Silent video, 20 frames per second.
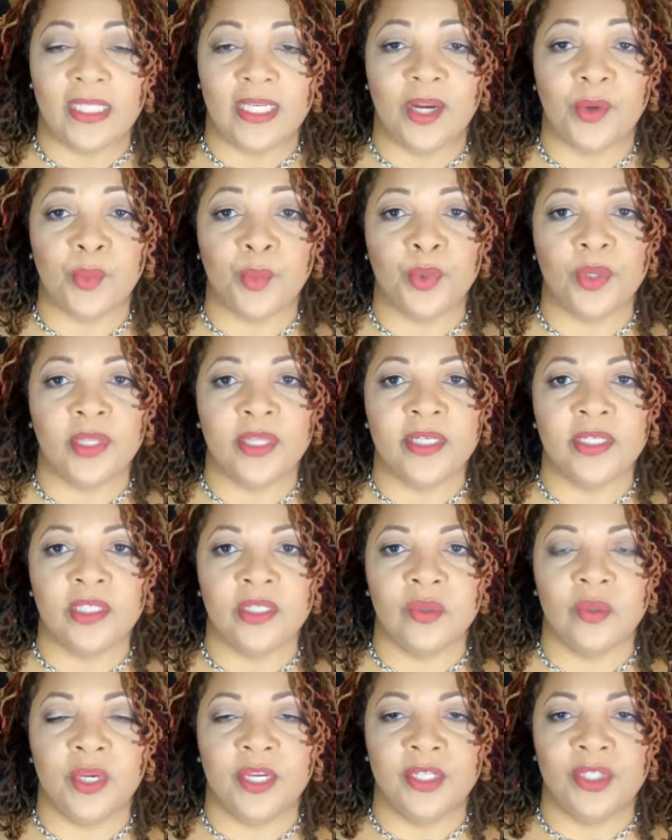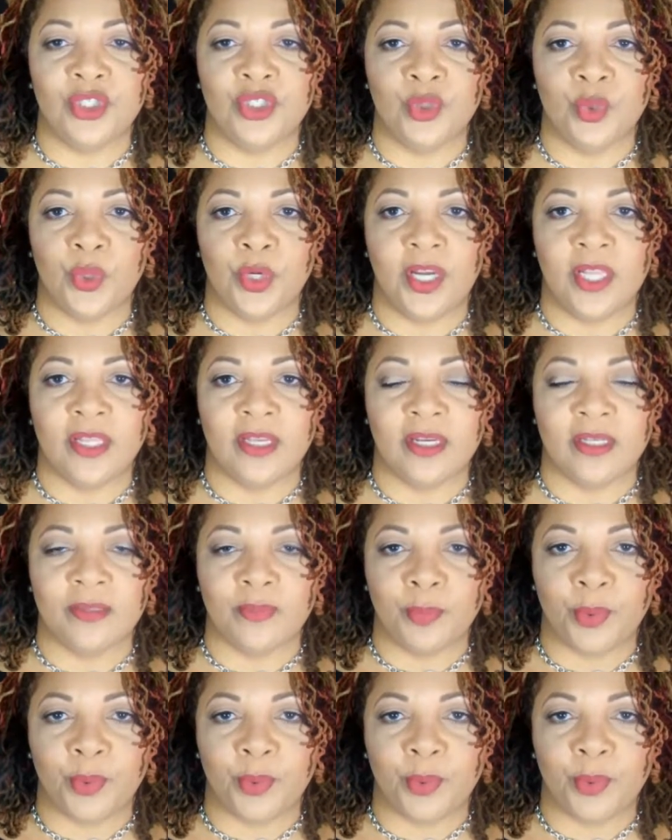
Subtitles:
and I really do enjoy the